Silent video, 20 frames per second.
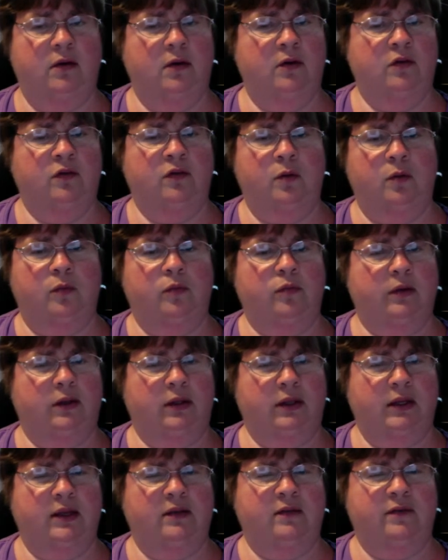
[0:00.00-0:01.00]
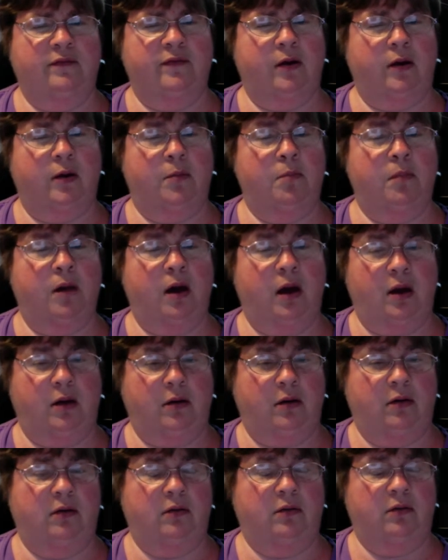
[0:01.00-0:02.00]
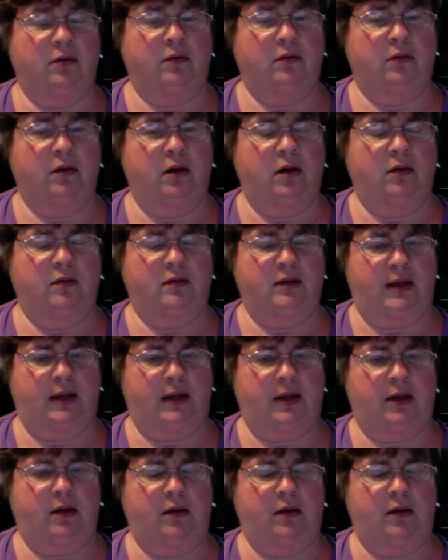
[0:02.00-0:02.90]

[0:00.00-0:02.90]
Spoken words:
So really, it's a very modern take.